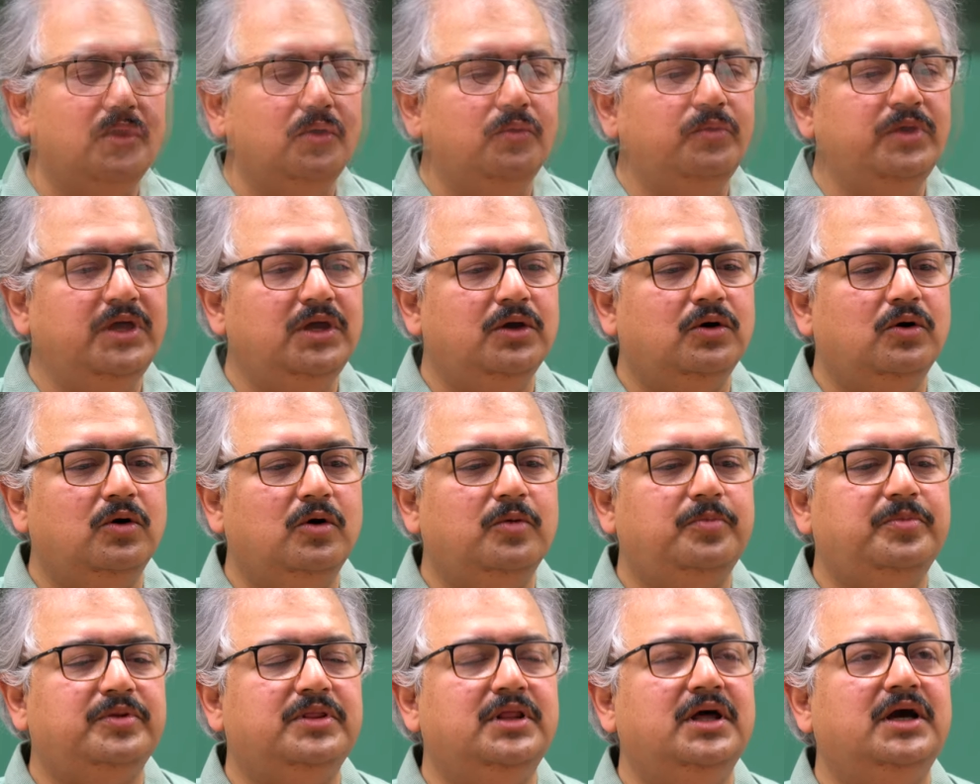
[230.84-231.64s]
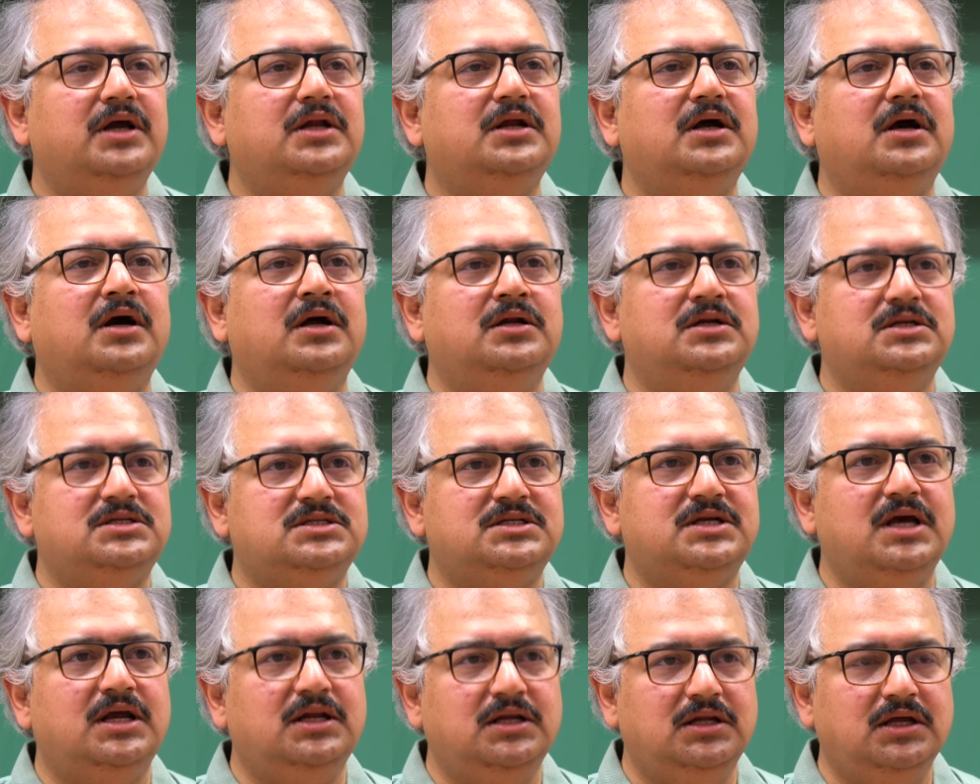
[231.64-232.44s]
We hope that
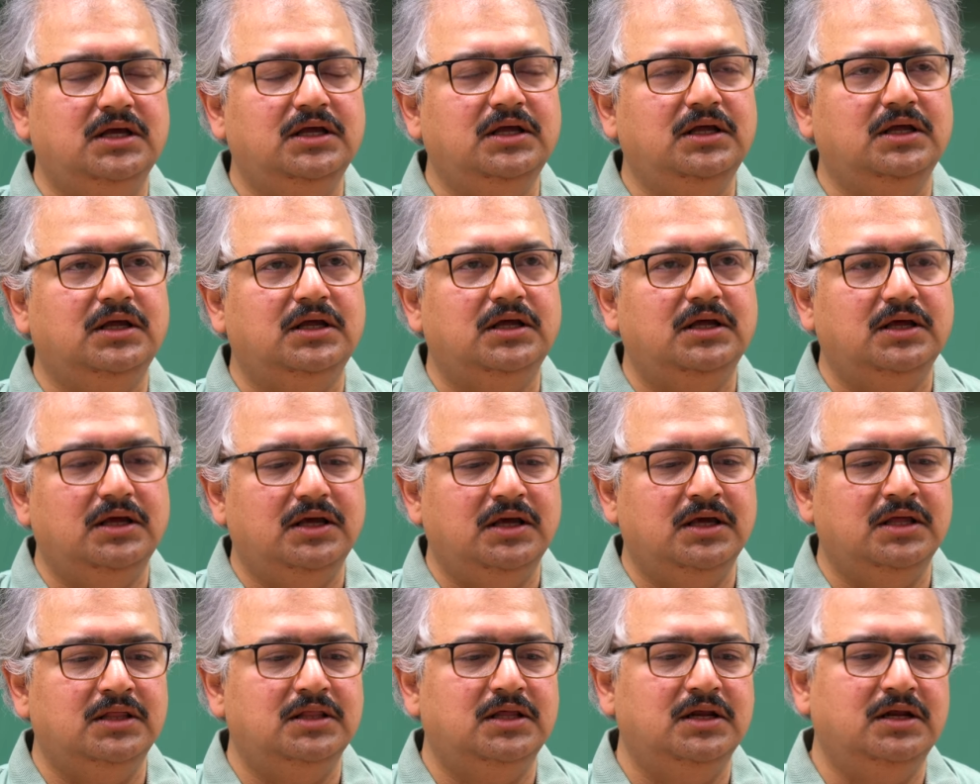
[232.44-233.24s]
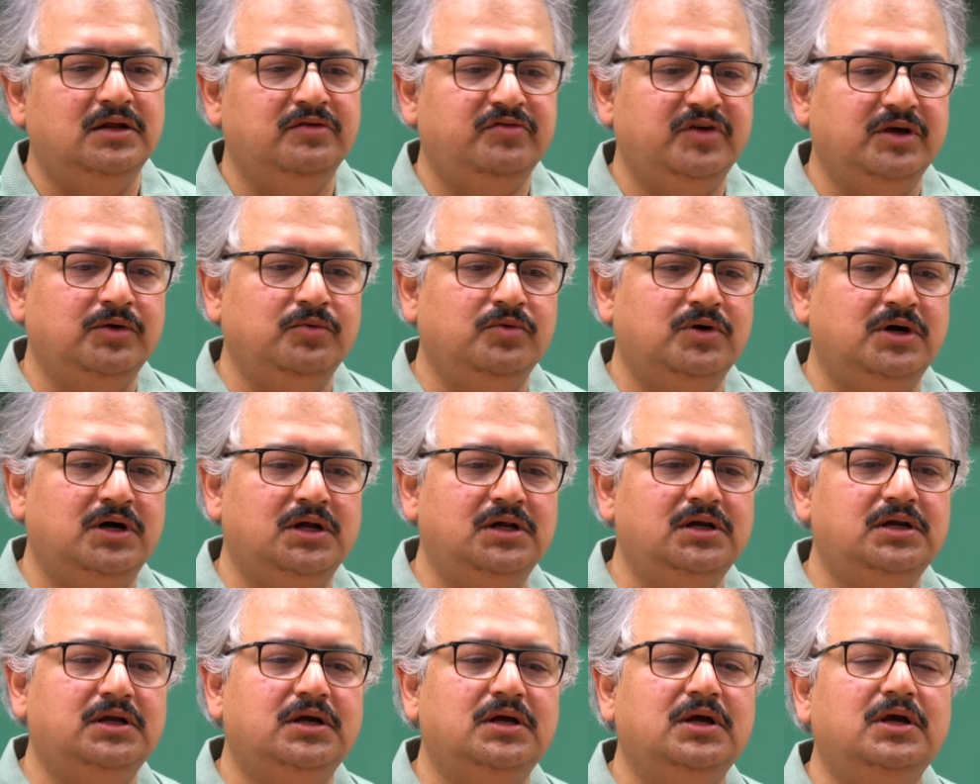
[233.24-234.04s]
understanding in the living
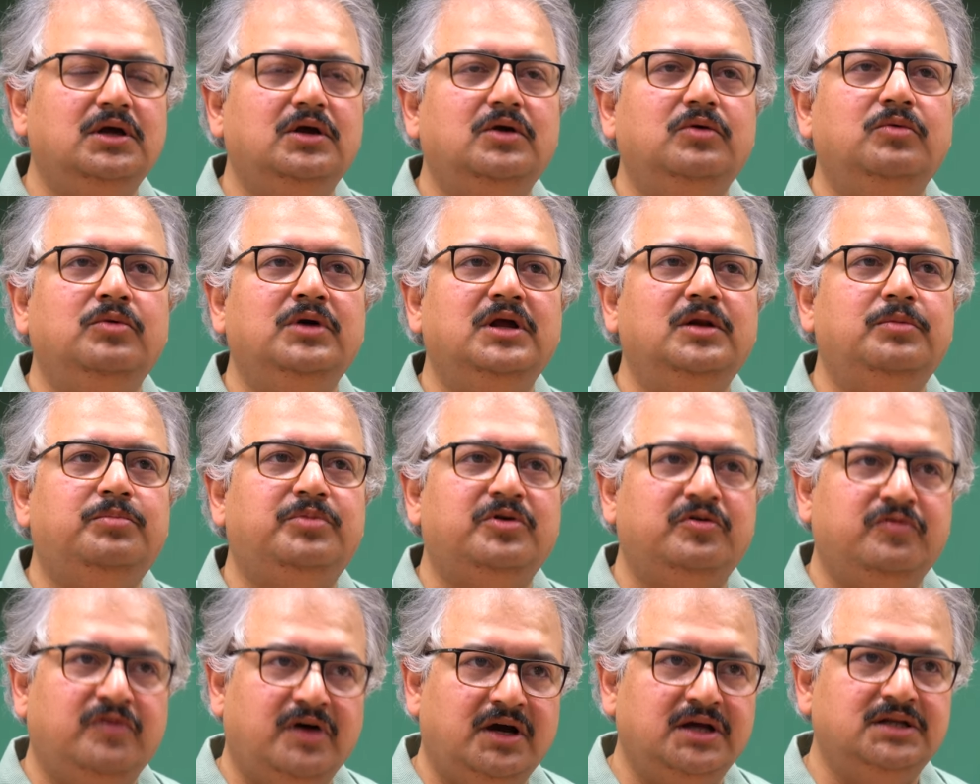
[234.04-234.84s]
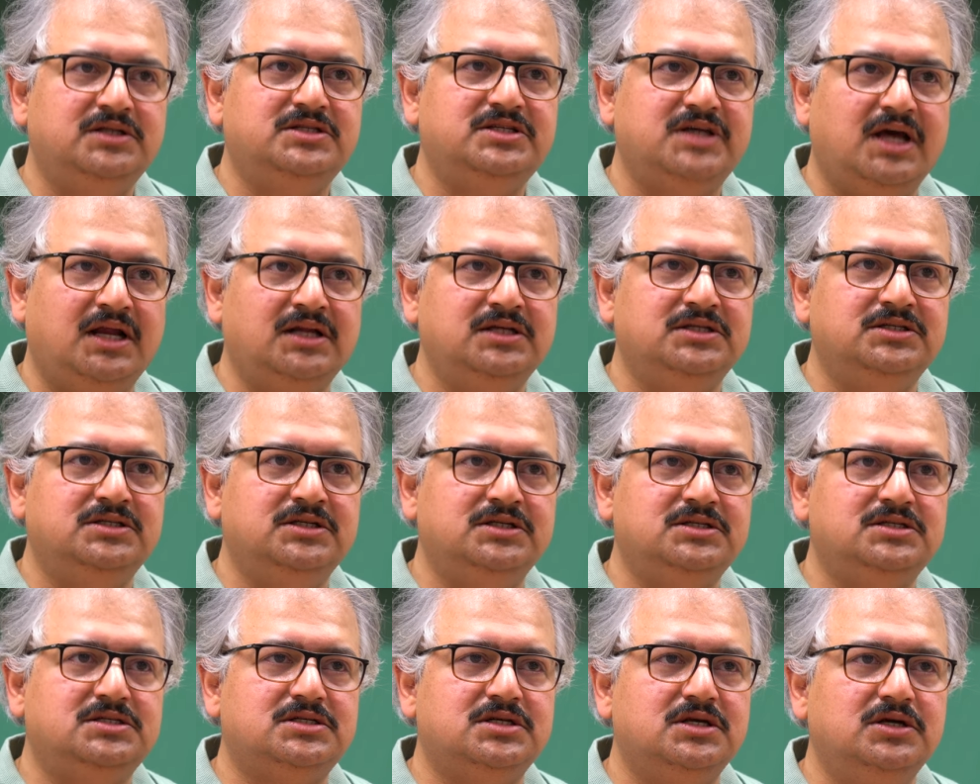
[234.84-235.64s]
world will provide
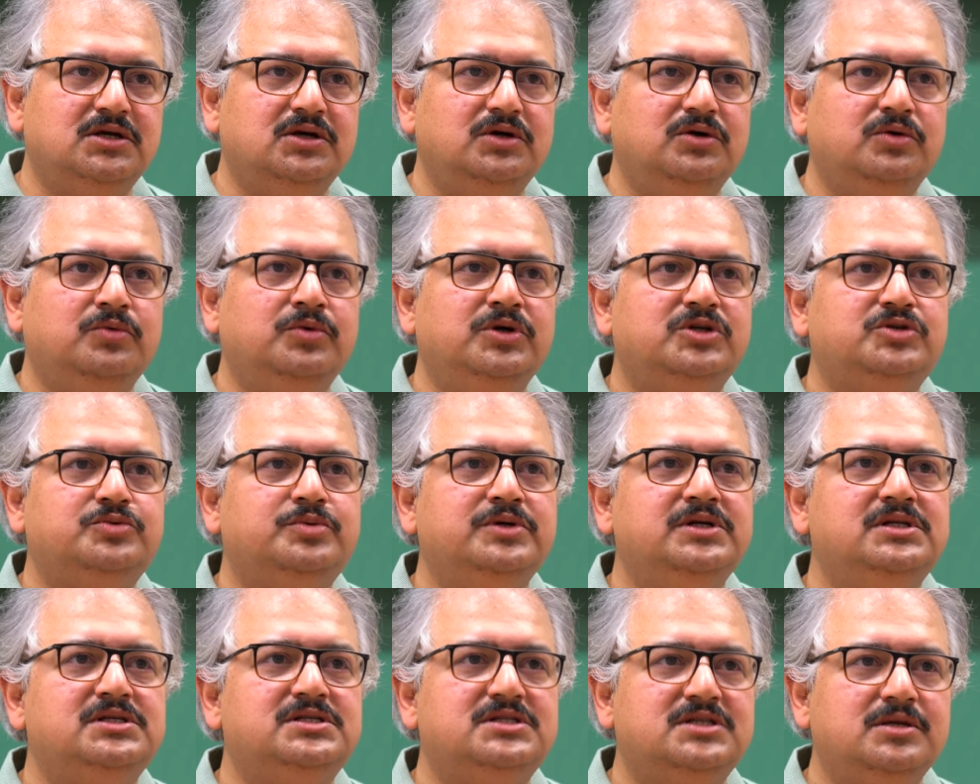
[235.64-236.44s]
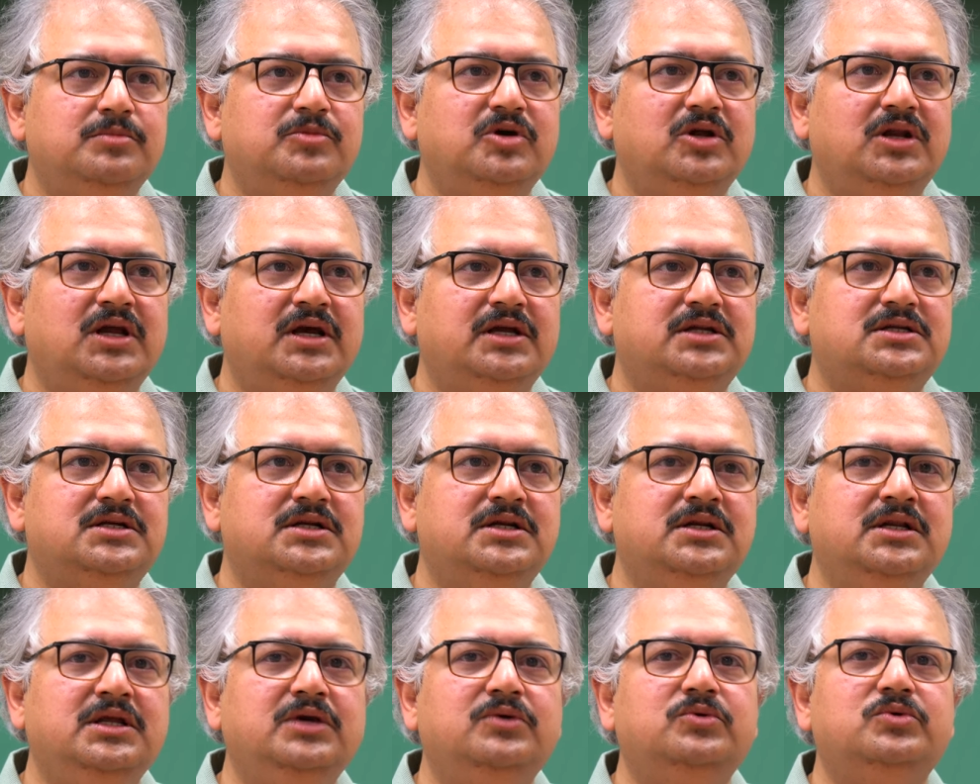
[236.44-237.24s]
challenges which will simulate
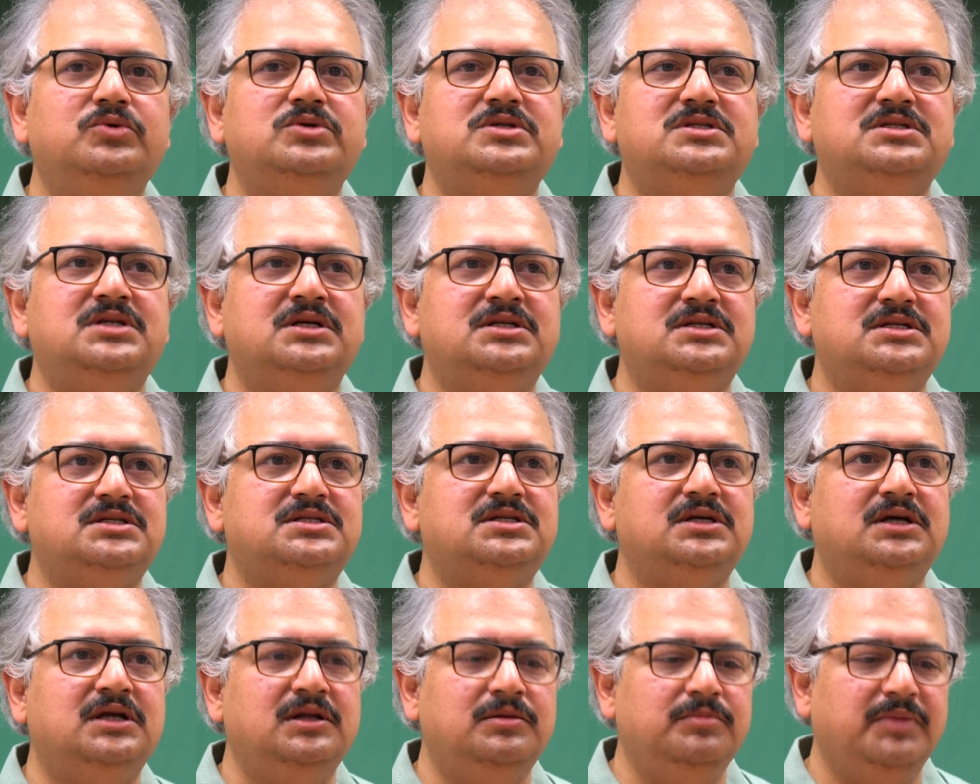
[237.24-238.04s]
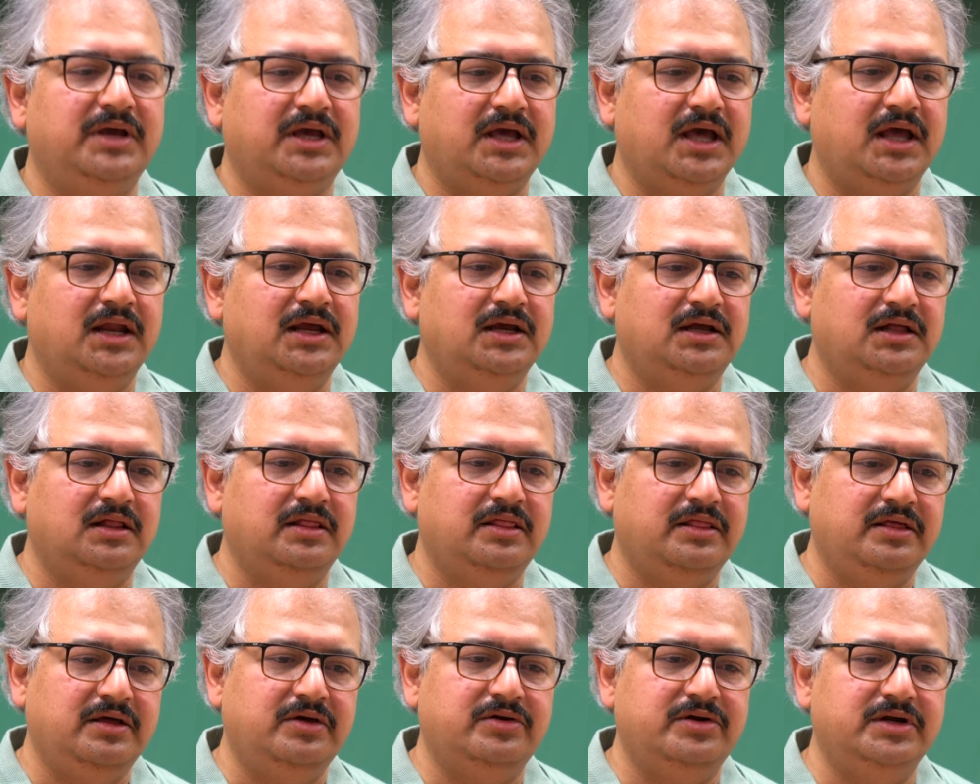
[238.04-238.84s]
new statistical
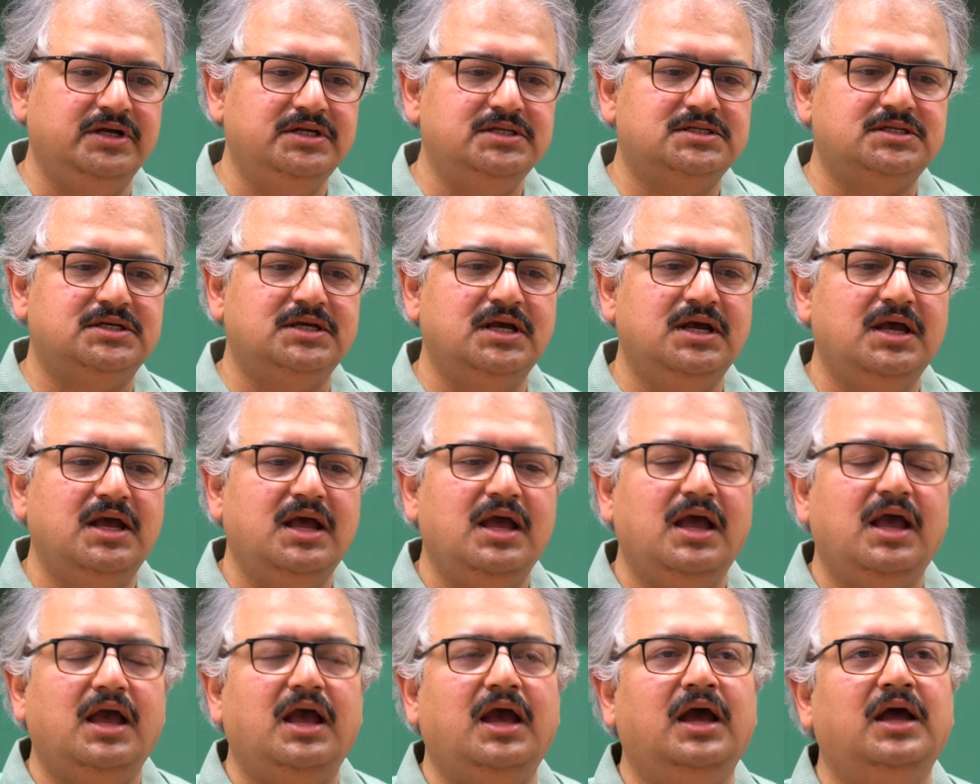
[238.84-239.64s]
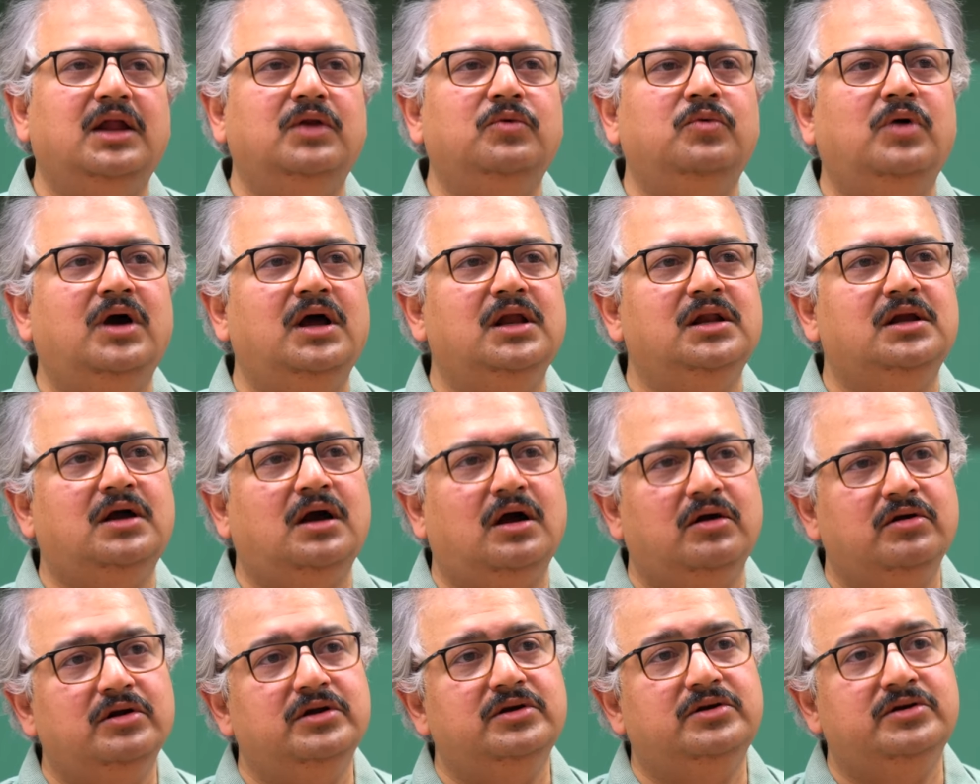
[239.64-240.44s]
mechanical theories, and while
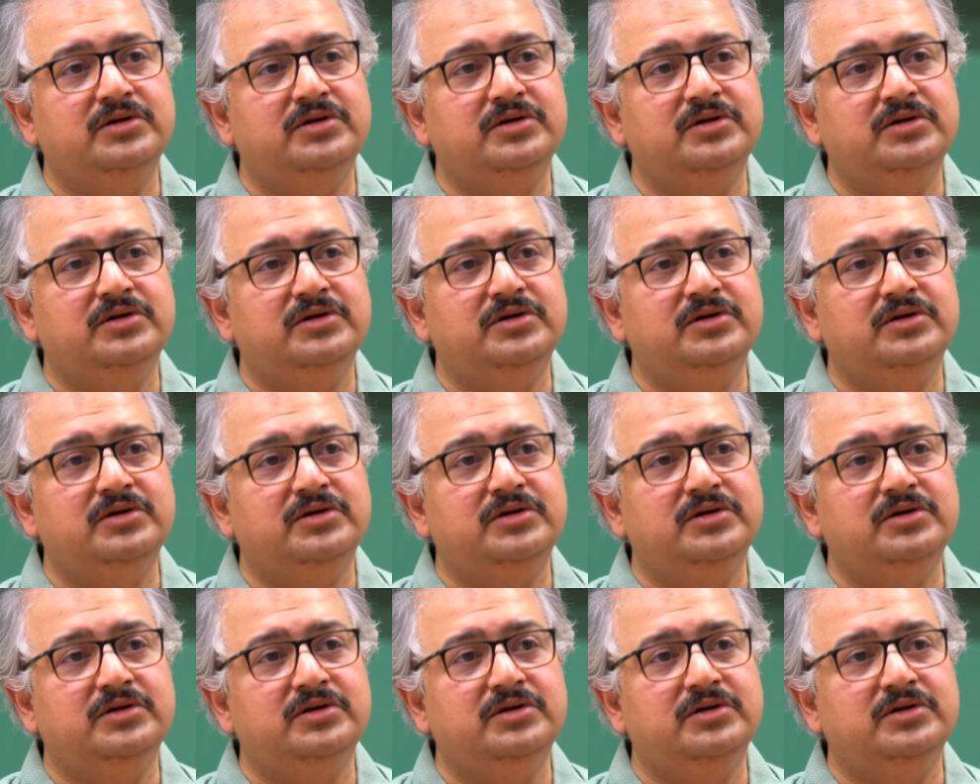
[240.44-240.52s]
current